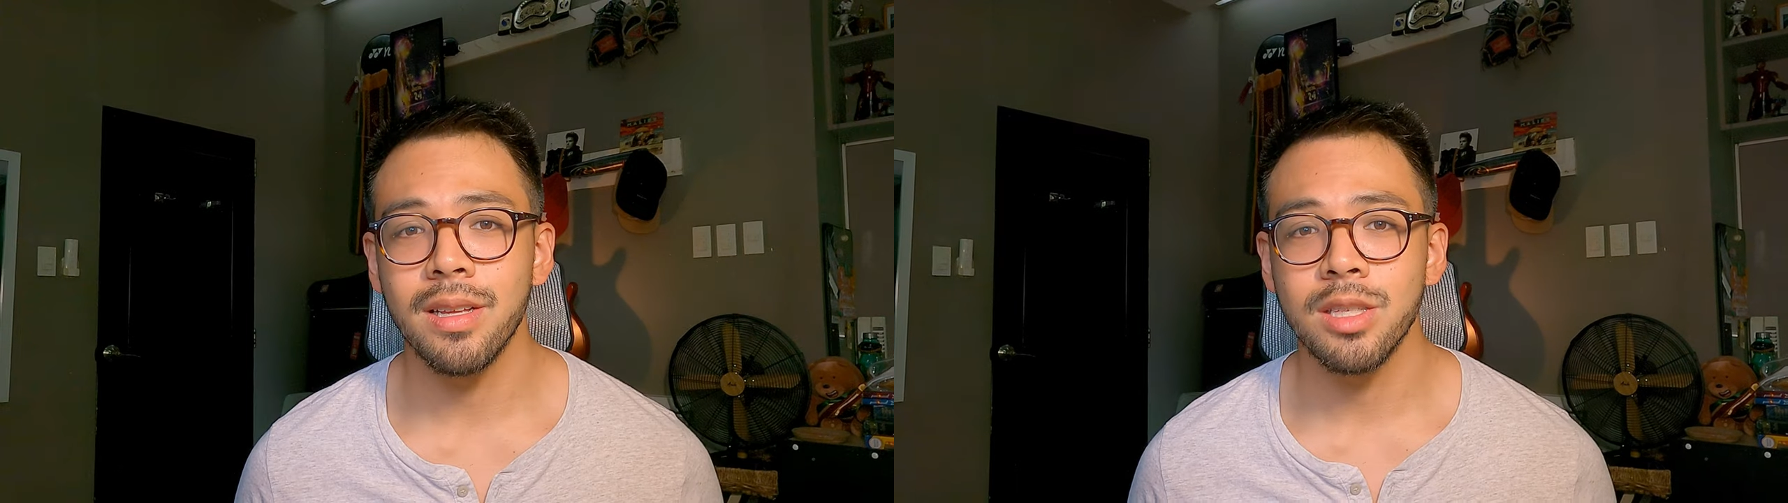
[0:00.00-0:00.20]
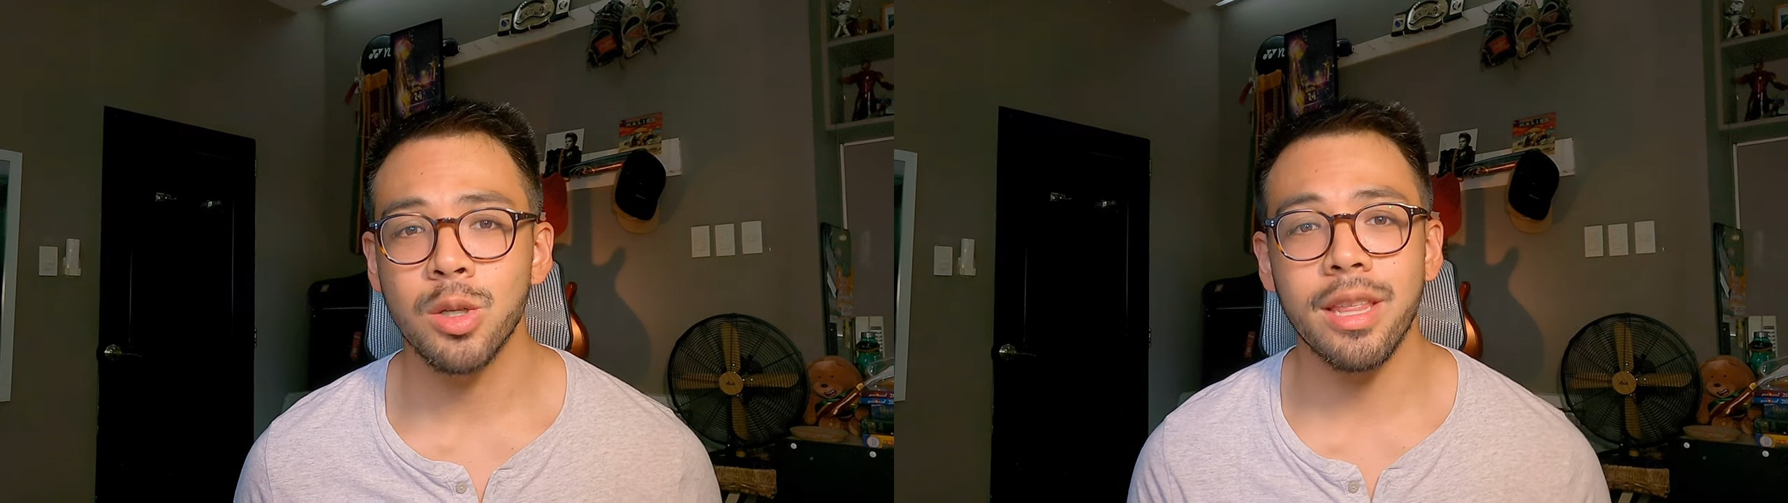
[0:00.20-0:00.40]

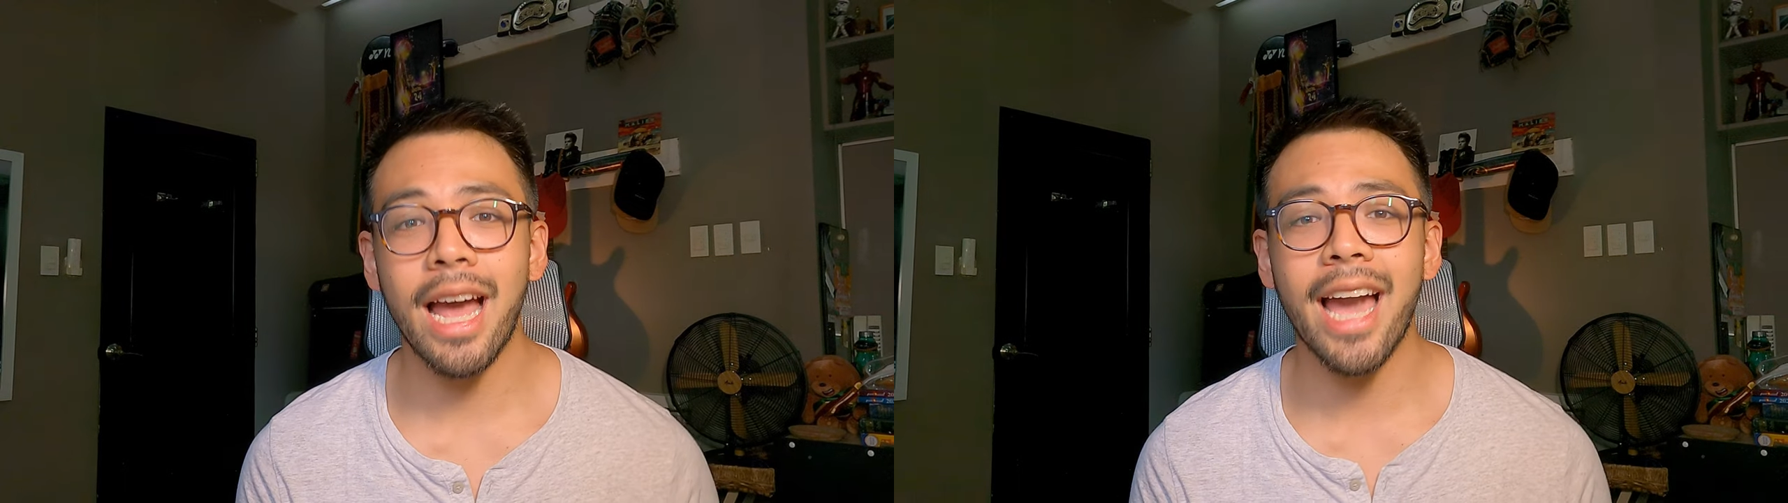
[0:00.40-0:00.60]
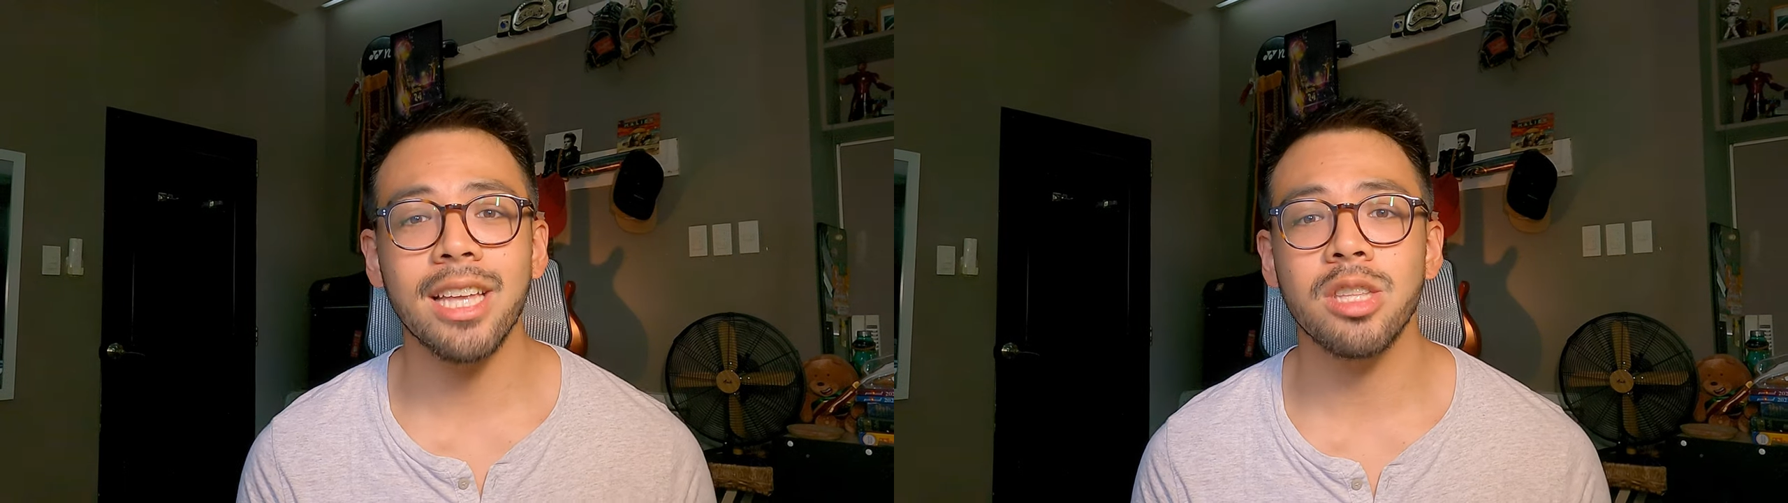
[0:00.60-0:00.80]
so that
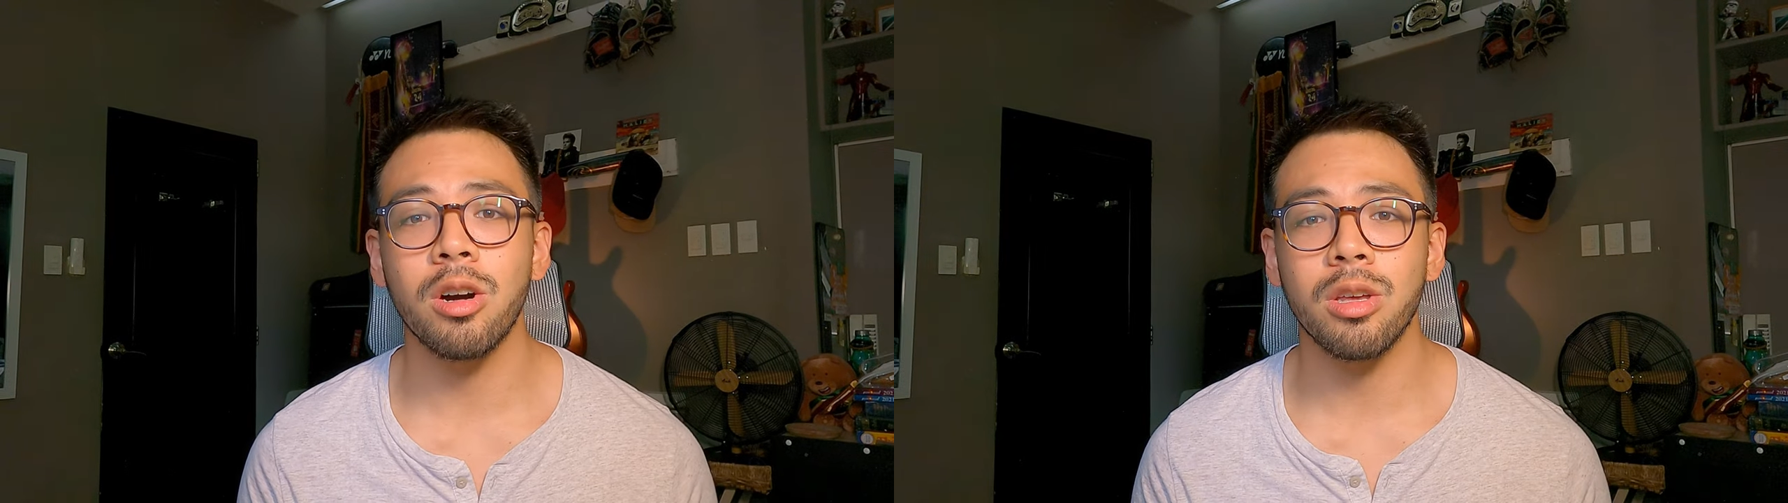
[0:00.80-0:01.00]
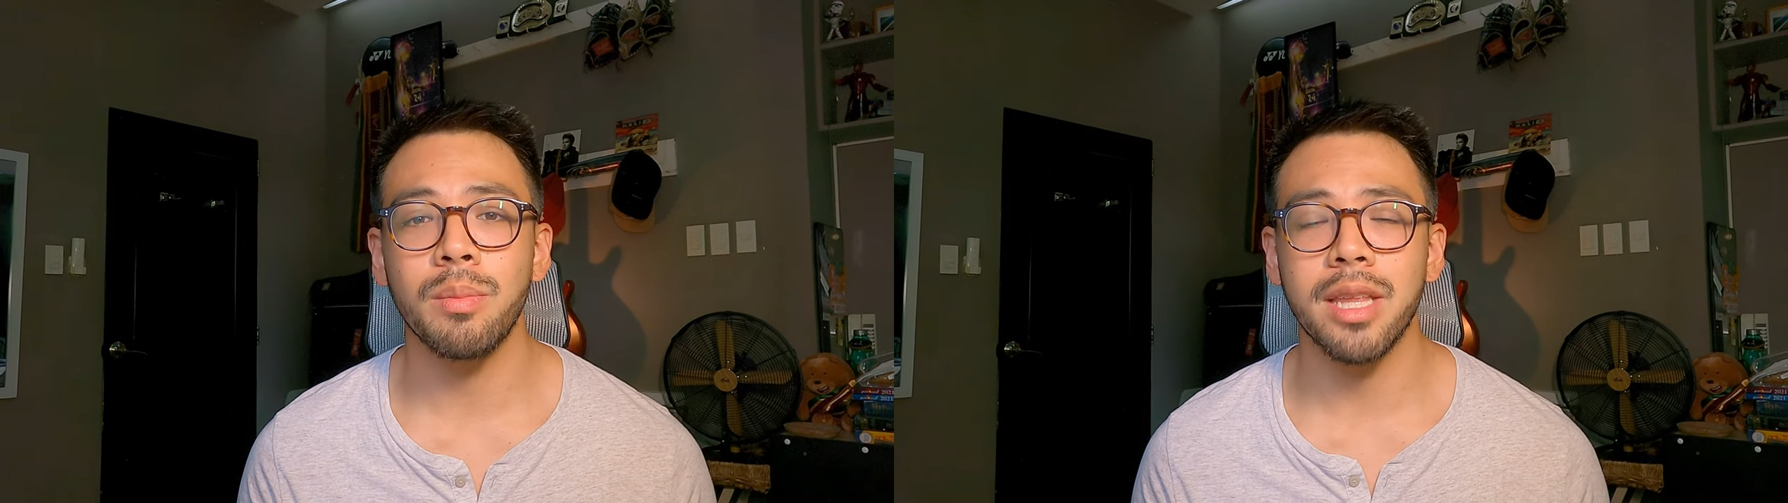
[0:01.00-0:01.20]
I can
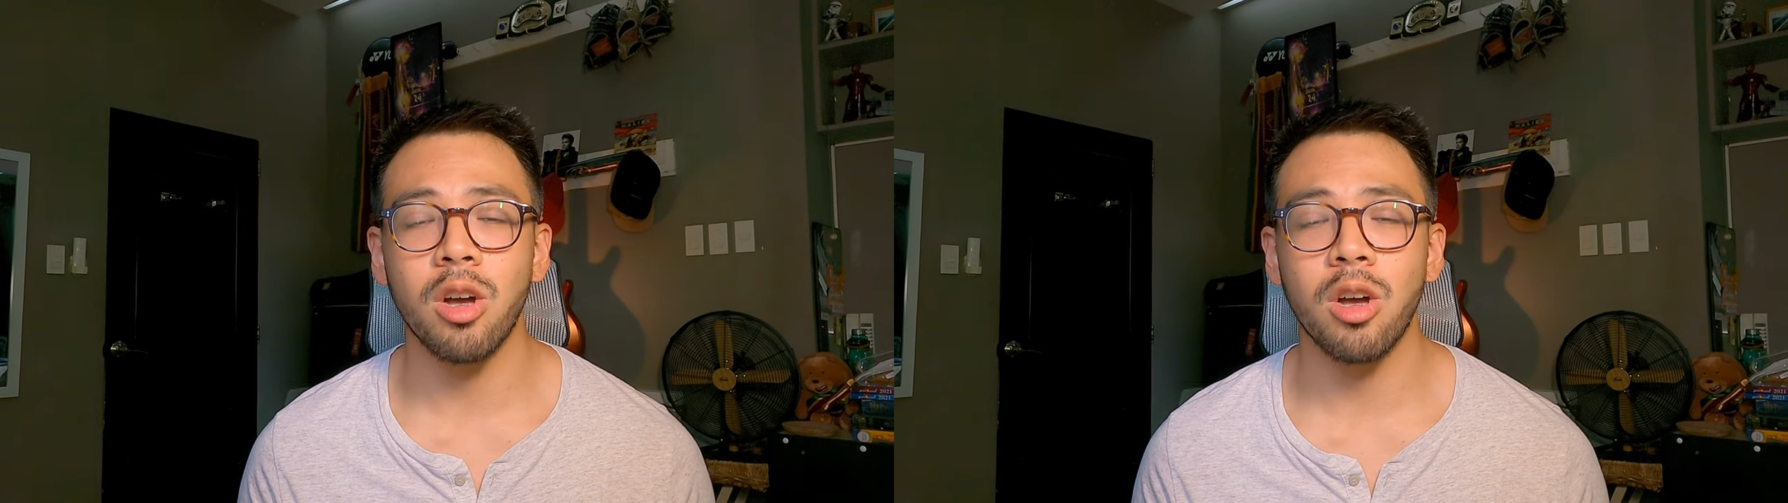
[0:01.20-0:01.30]
document